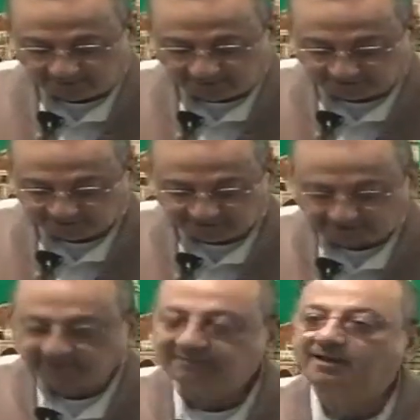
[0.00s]

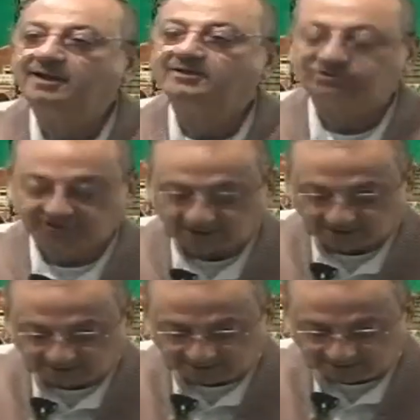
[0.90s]
Ashtaraita
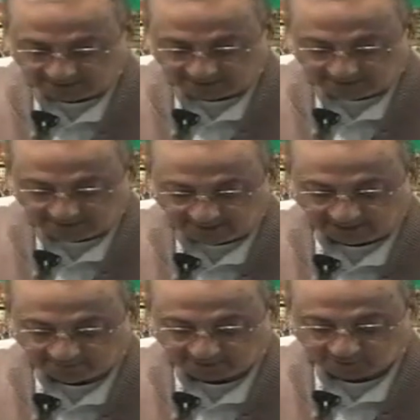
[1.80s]
Lashya
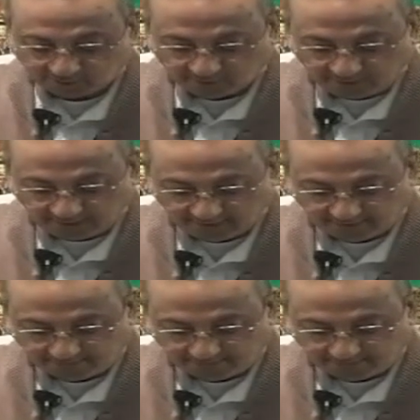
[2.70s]
Al Matluba